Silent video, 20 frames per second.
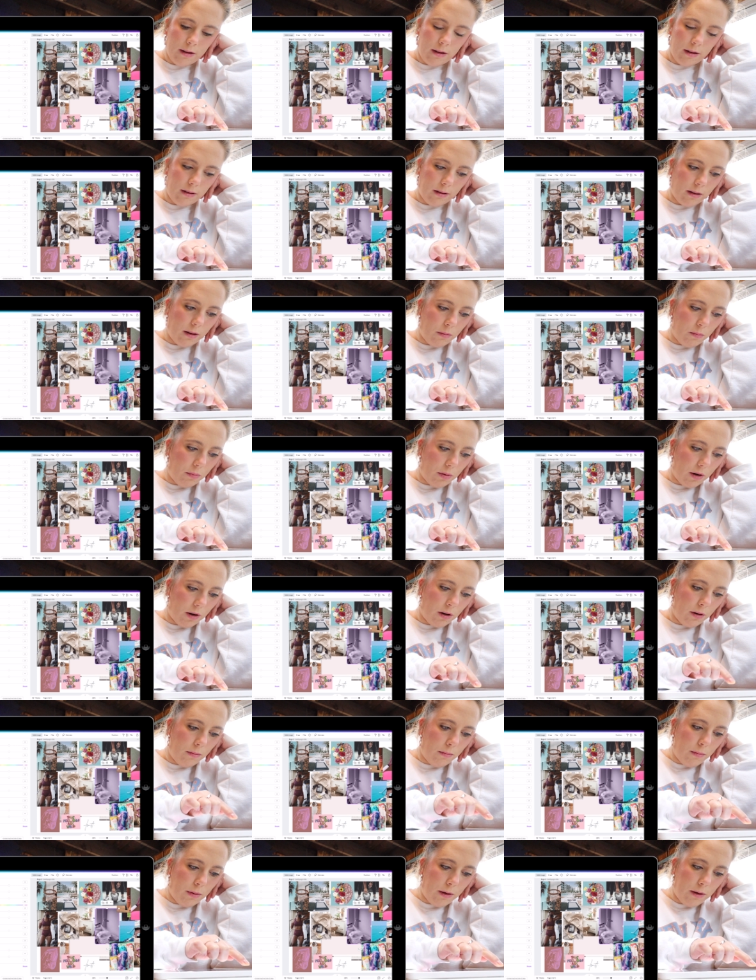Let's go
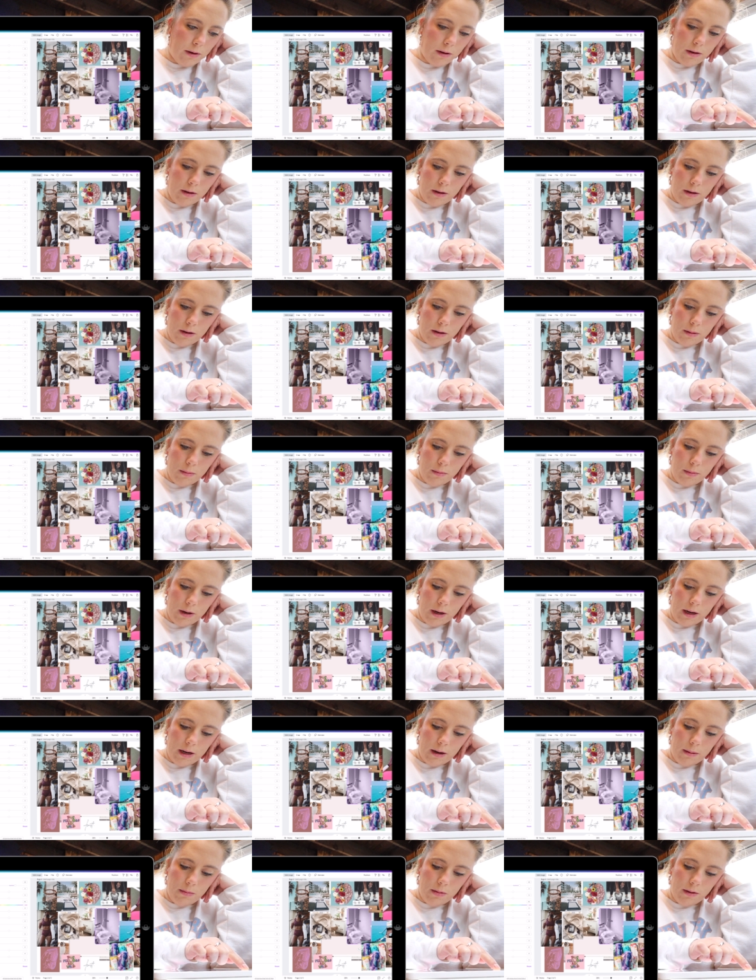perp. Bring
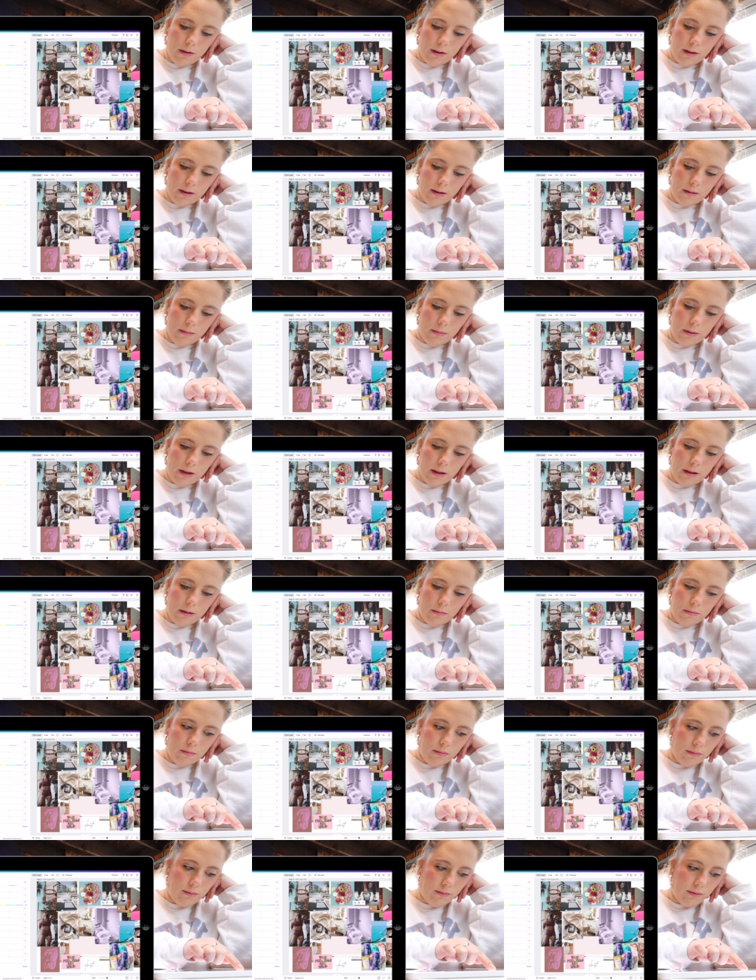it up a little bit. The
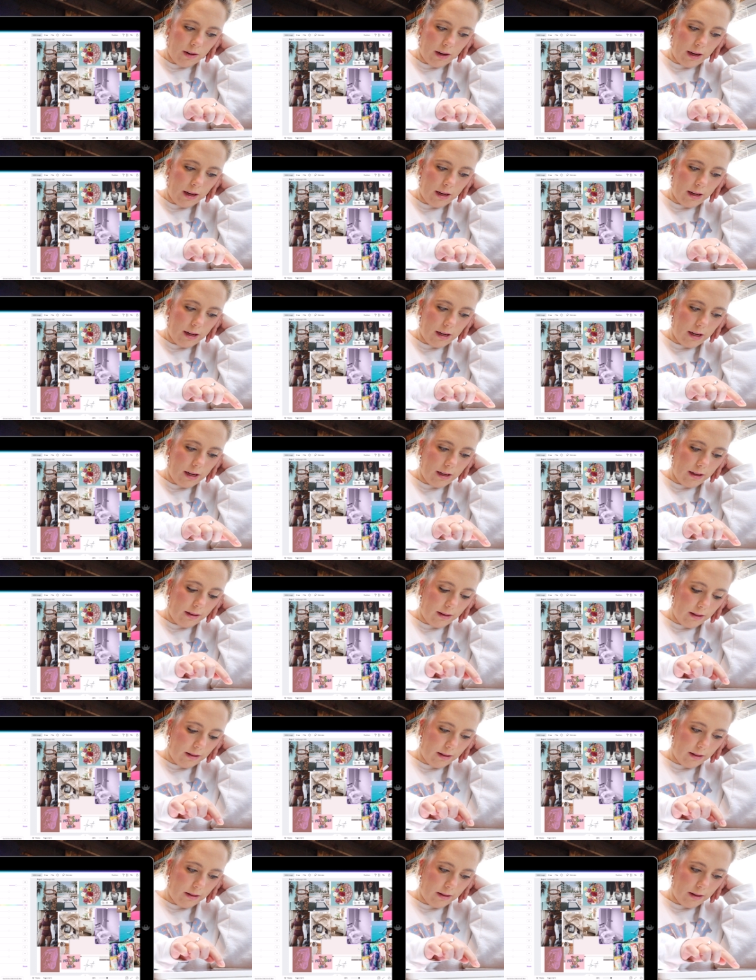
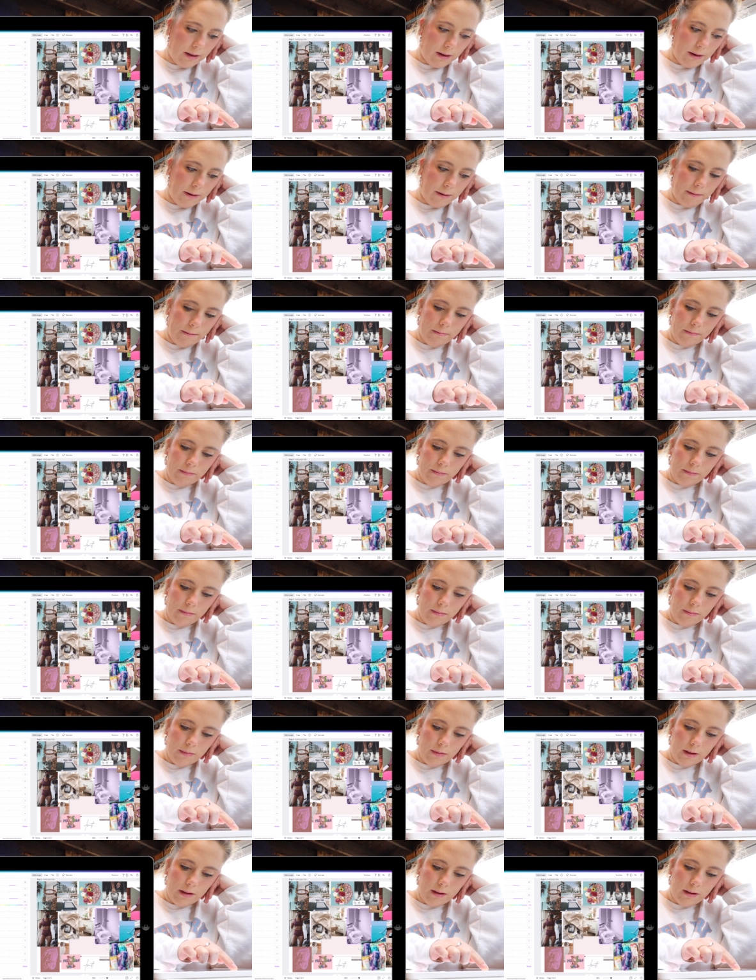brightness,
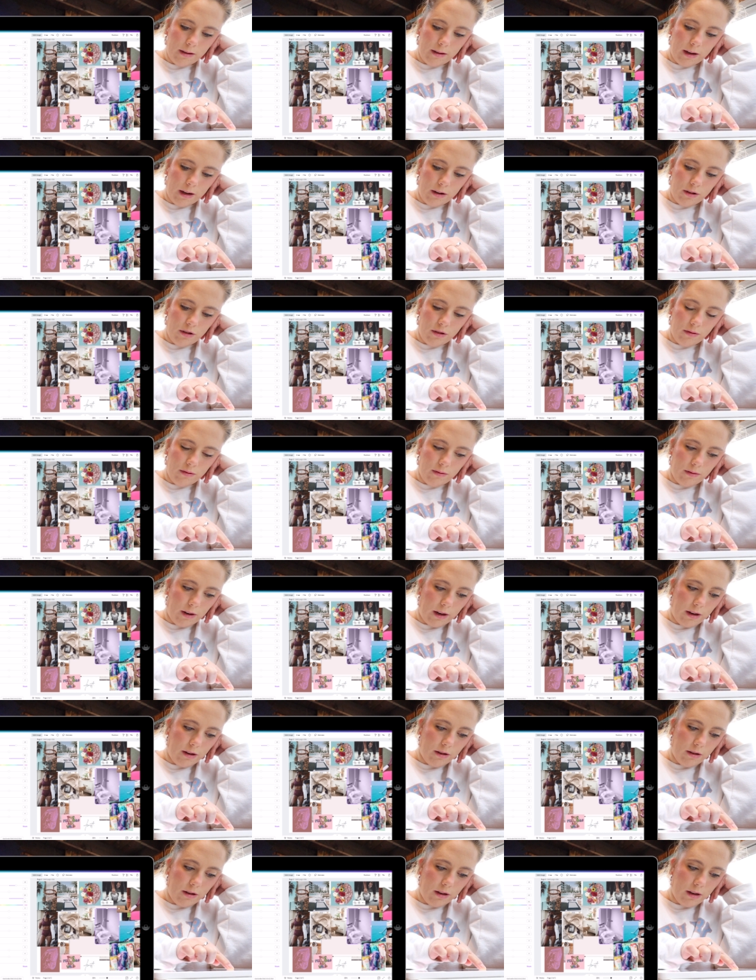
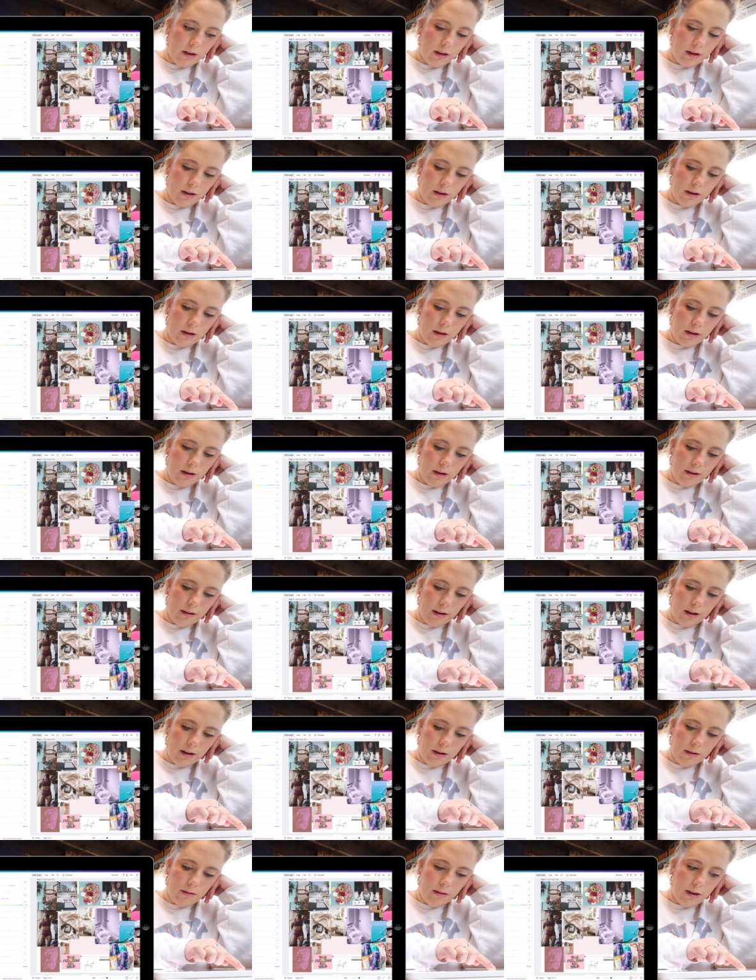saturation. Is
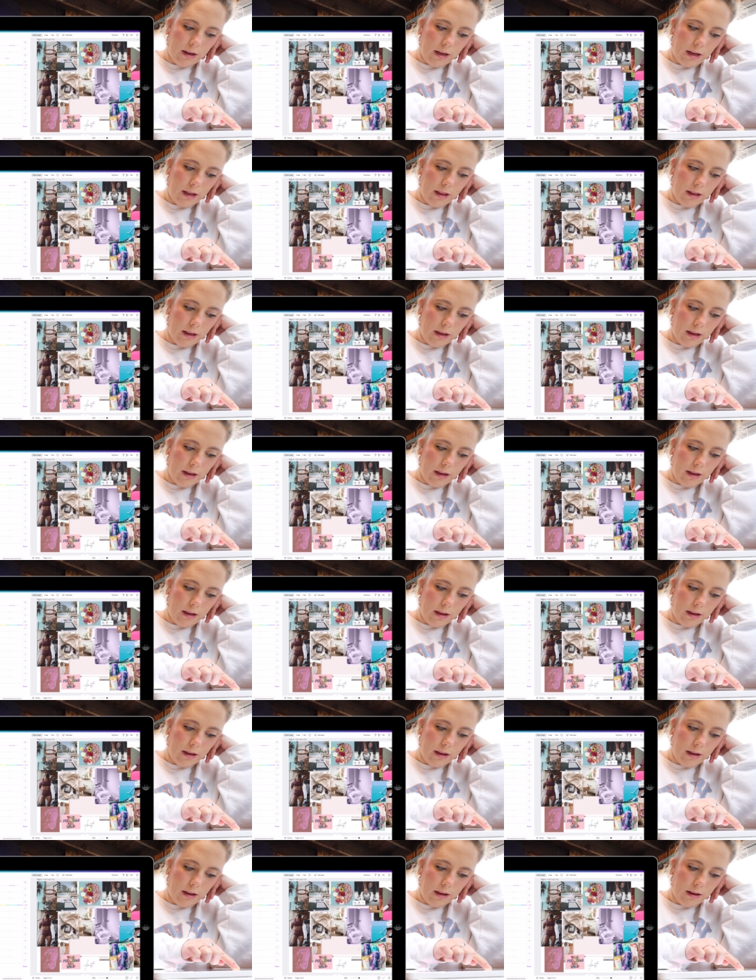that doing
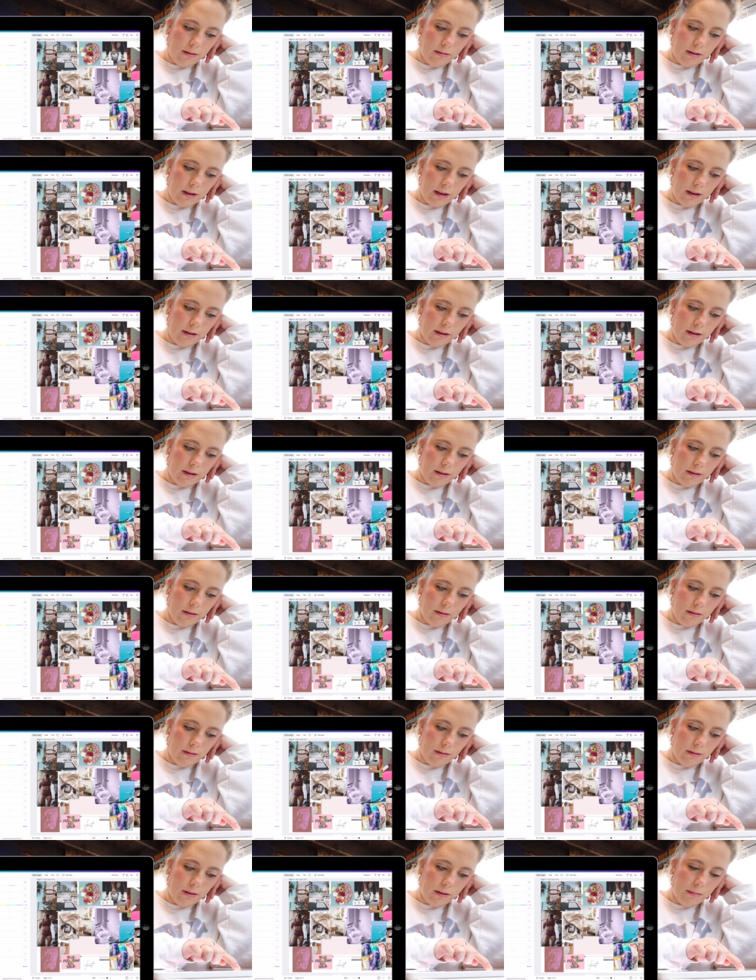anything? I don't think
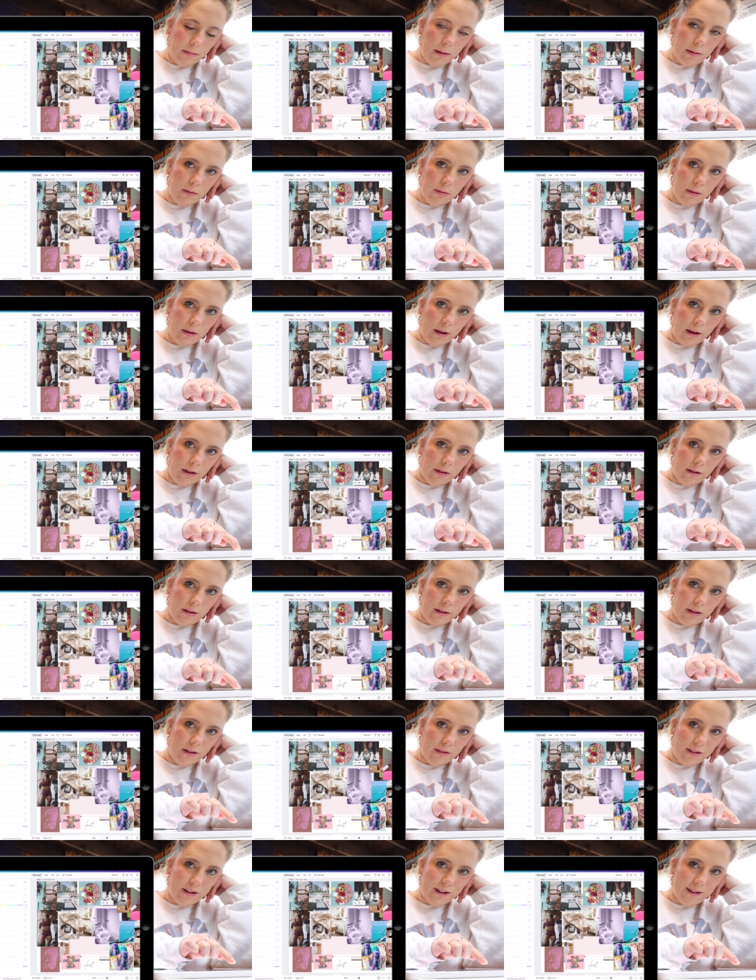so. Sometimes with color
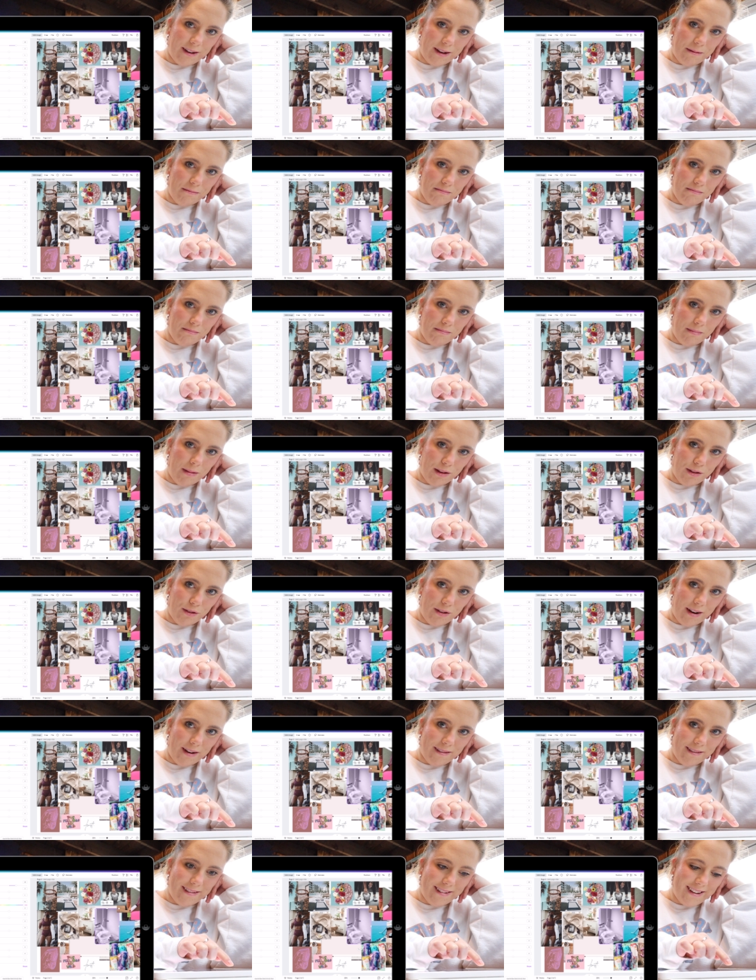stuff I just like mess
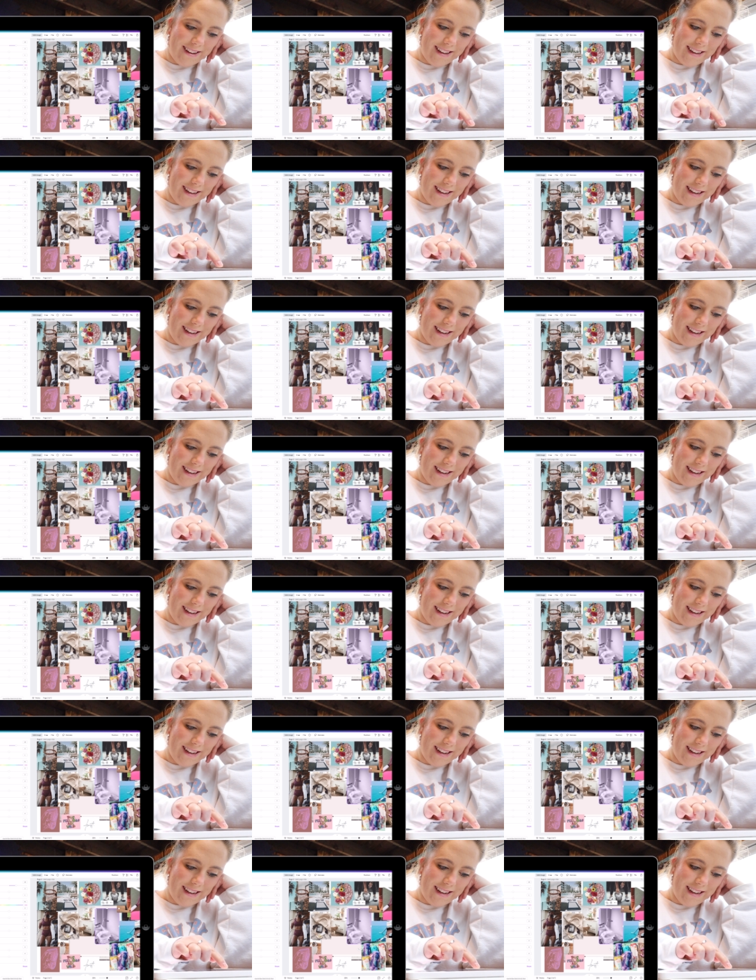around.